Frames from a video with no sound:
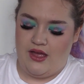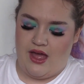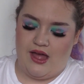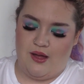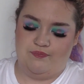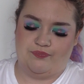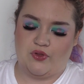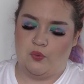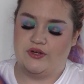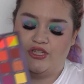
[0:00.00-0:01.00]
um,
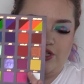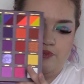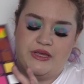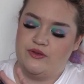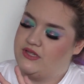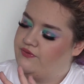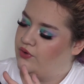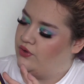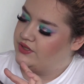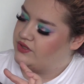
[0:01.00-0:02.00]
which is beautiful